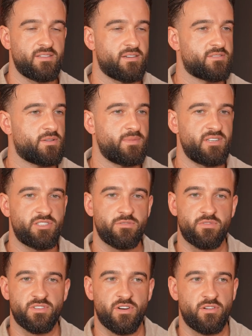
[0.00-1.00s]
there's
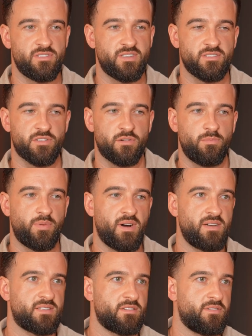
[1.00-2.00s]
diminishing returns at a certain
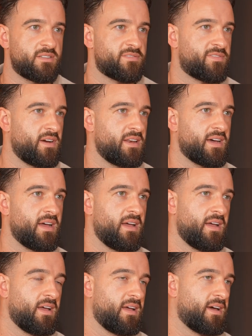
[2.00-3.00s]
point, and you need to find that.
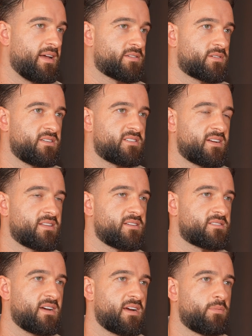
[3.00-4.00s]
And that's what I said at the
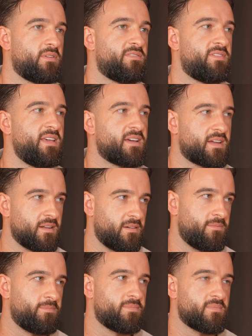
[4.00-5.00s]
start with the vehicle.
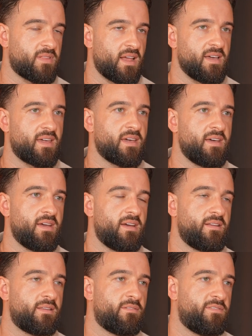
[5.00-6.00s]
Like
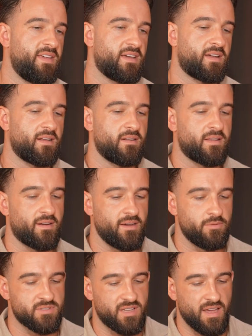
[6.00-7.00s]
the vehicle that I
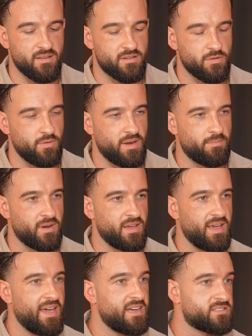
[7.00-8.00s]
was getting to in my
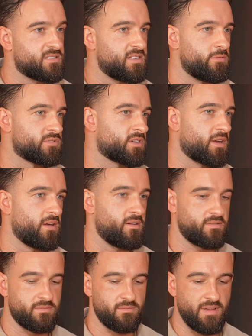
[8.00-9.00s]
agency was kind of
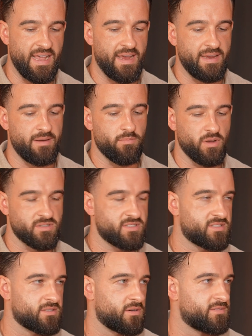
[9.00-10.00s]
18
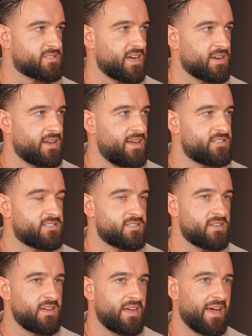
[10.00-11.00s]
months of stagnation,
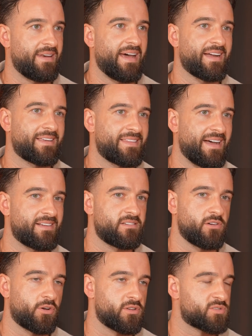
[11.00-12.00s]
and
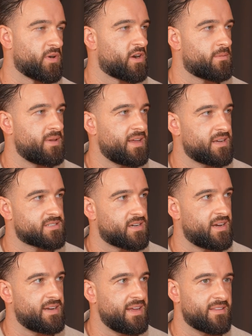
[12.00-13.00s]
that uninspired me, because
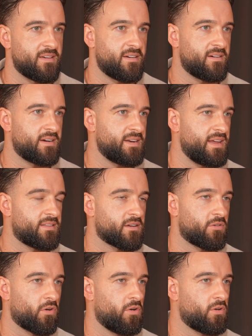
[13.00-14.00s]
I need to
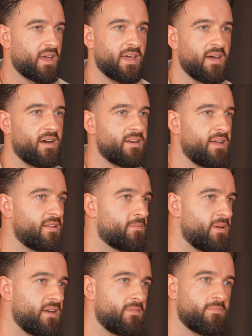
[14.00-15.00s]
grow. Like I need to
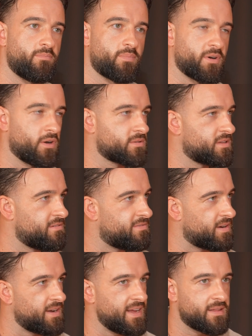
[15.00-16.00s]
be productive,
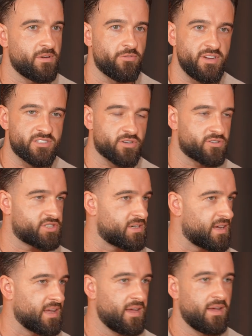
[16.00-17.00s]
I need to be researching.
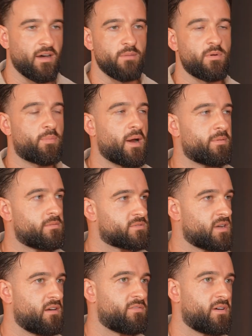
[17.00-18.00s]
Like I'm a problem
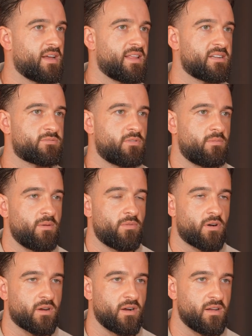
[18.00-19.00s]
solver, like that's what my
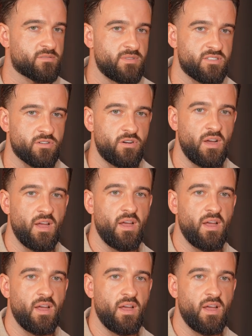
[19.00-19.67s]
mother calls me. So